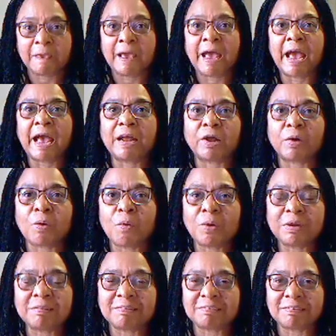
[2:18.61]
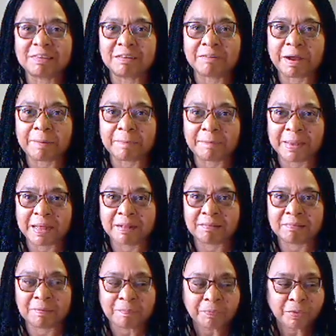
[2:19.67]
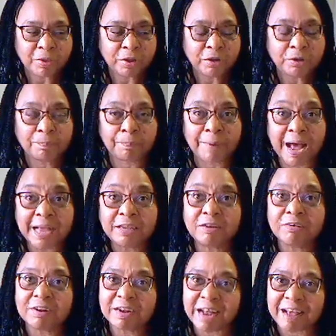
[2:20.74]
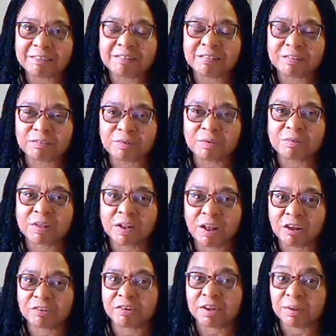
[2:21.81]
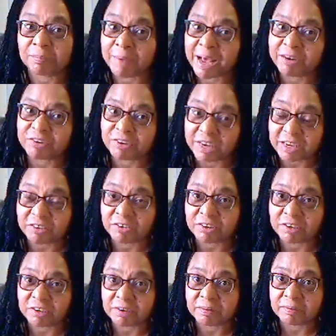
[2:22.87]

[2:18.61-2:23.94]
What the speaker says: And according to C. Wright Mills, by utilizing the sociological imagination,